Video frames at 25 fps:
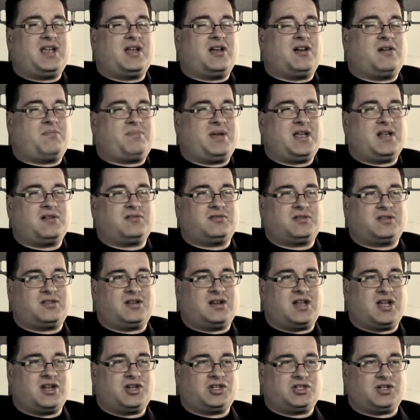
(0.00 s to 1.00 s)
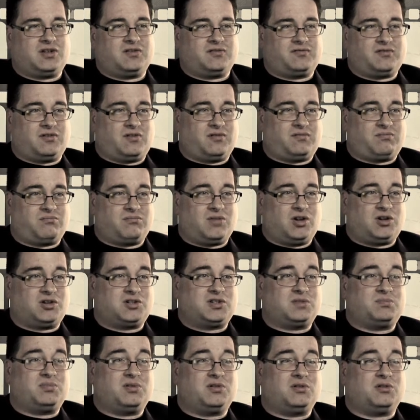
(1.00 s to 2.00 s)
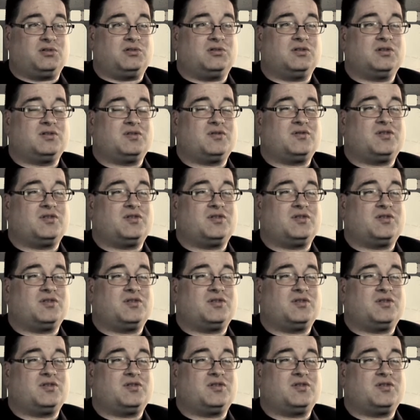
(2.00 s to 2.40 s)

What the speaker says: appeal to the notion of multiple